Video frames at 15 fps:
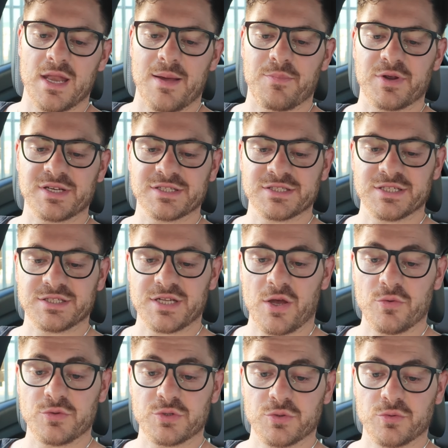that brings the
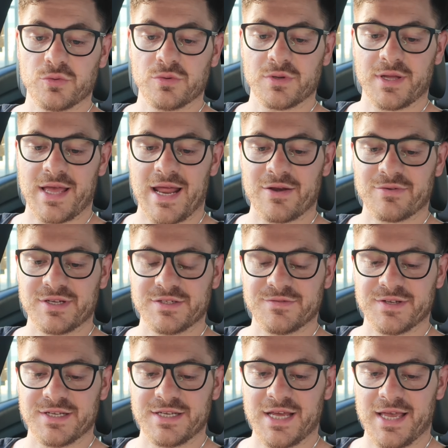total calories
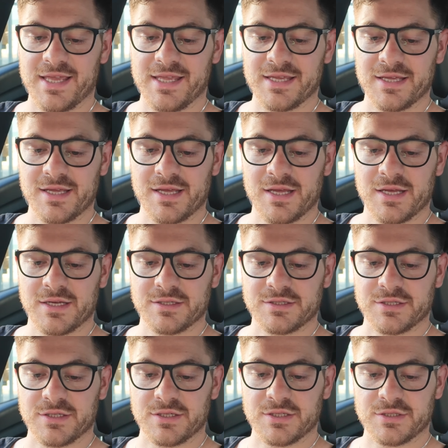for the day
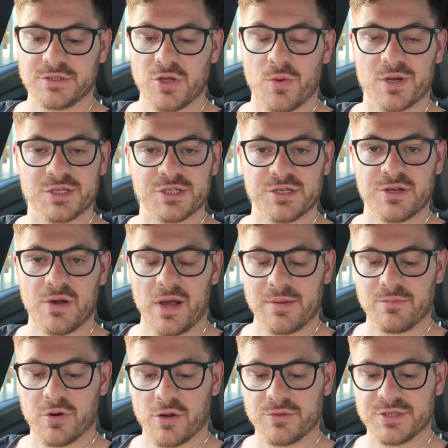to
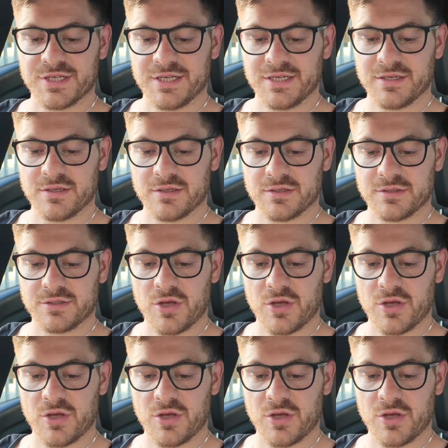209 protein,